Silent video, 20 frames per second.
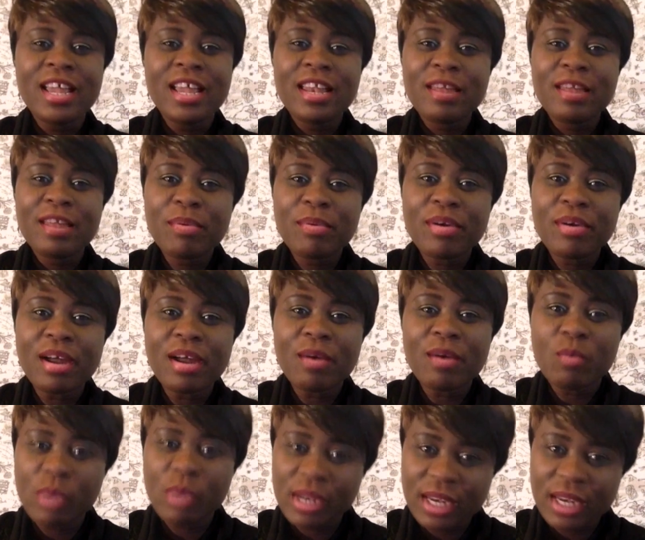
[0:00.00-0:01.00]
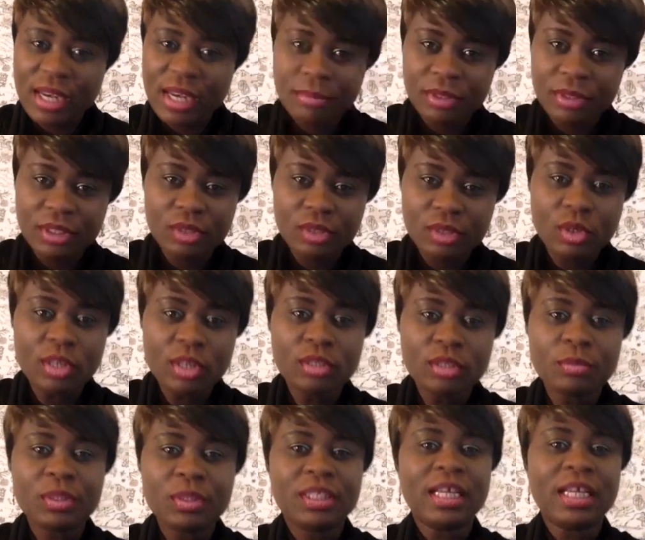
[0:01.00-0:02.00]
Deborah Williams. She's going to
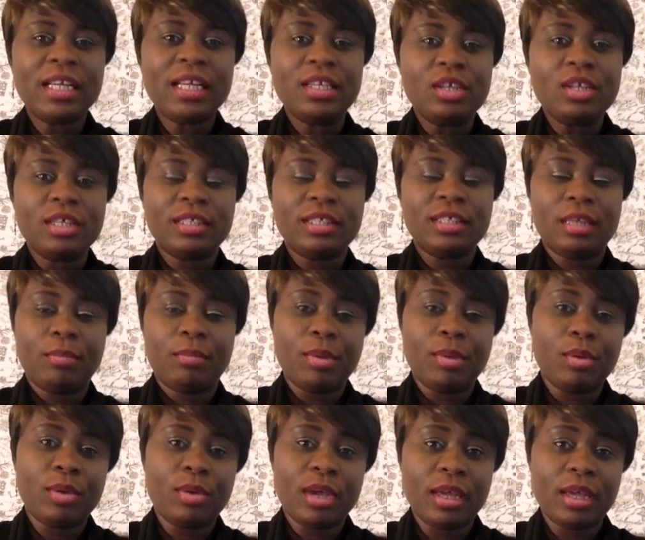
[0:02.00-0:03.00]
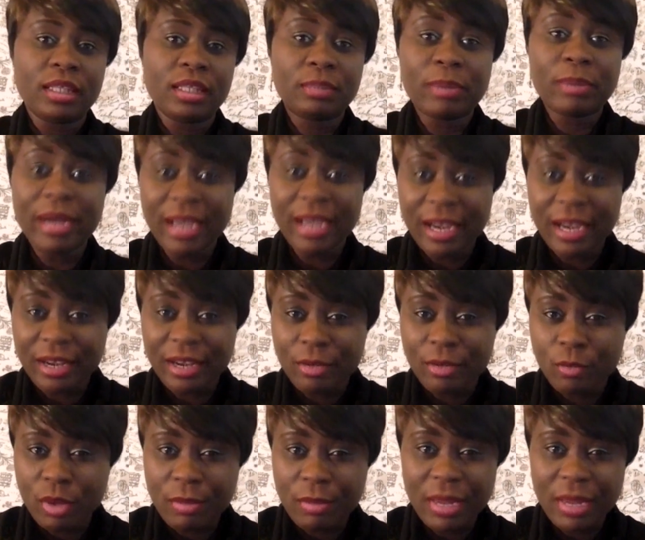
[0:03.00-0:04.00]
be telling us about
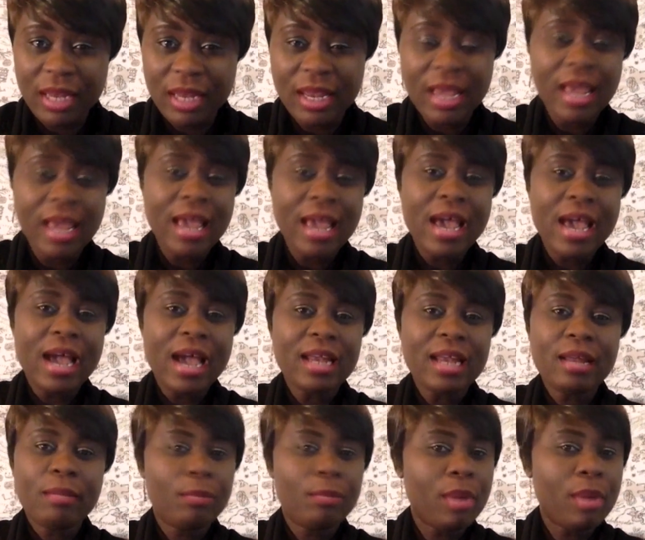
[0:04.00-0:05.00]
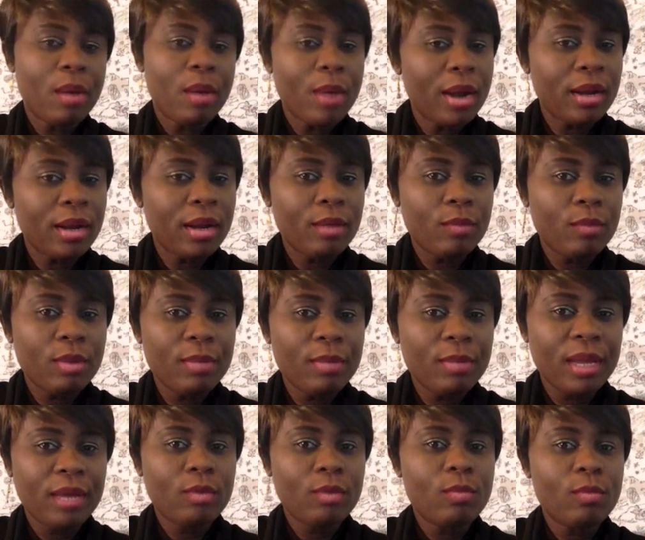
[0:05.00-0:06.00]
inspiring women and empowering
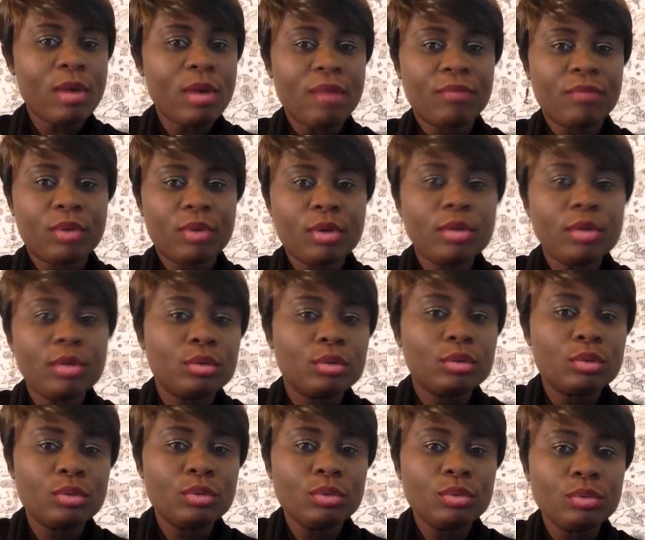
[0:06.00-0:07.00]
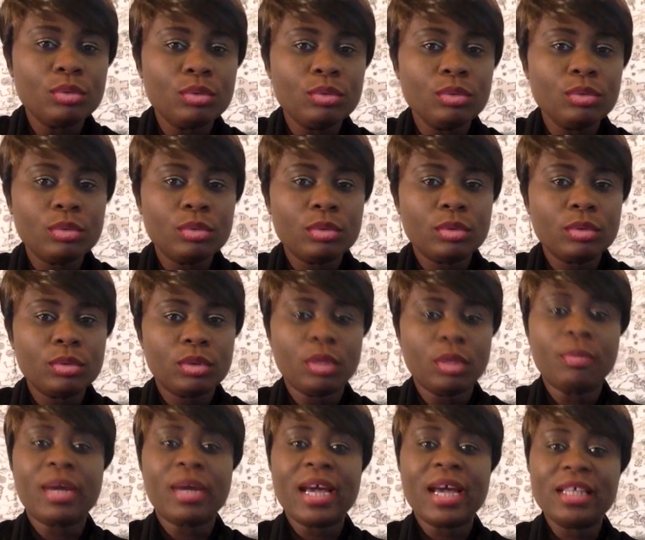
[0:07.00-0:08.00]
women who have gone through
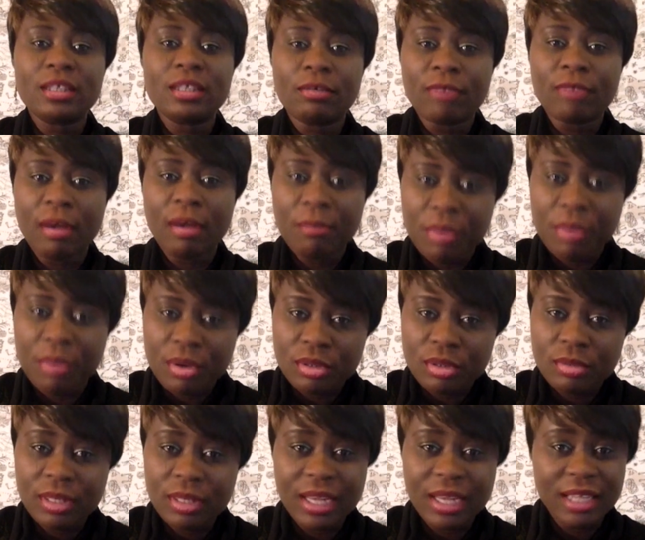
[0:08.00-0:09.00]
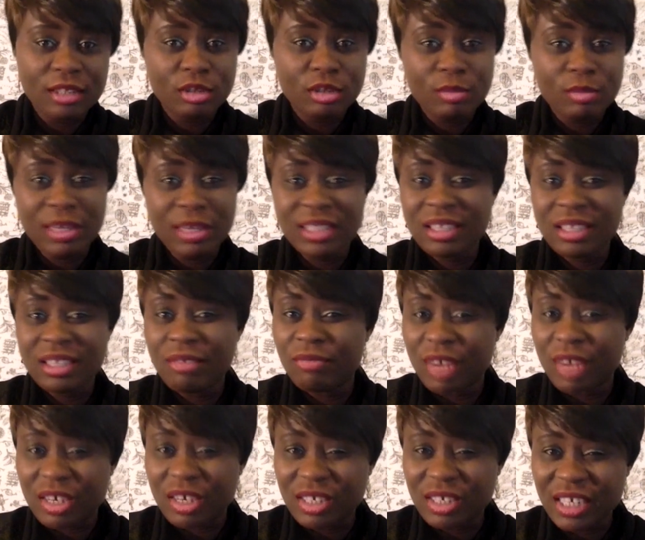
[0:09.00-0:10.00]
some kinds of abuse, whether it's domestic
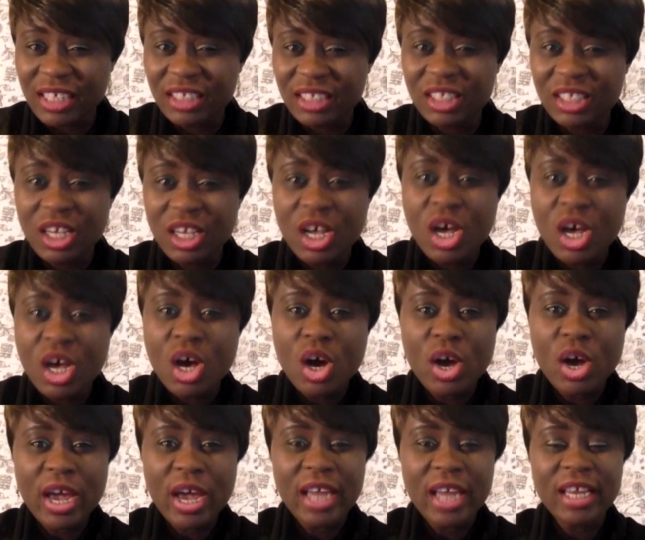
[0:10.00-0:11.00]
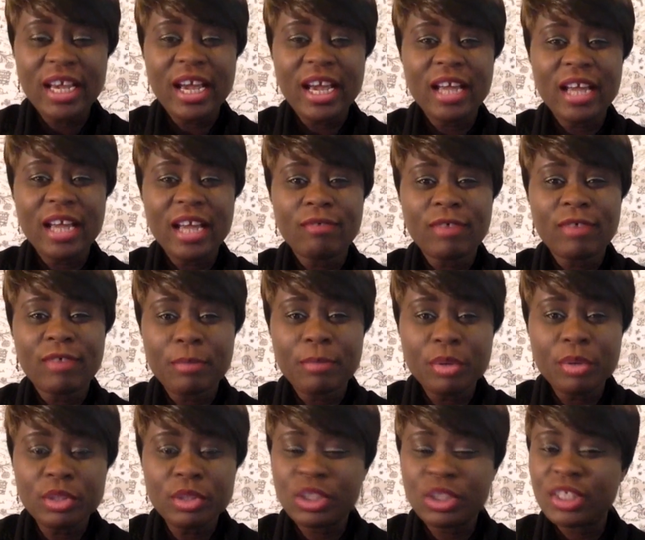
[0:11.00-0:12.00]
violence or any kind of abuse.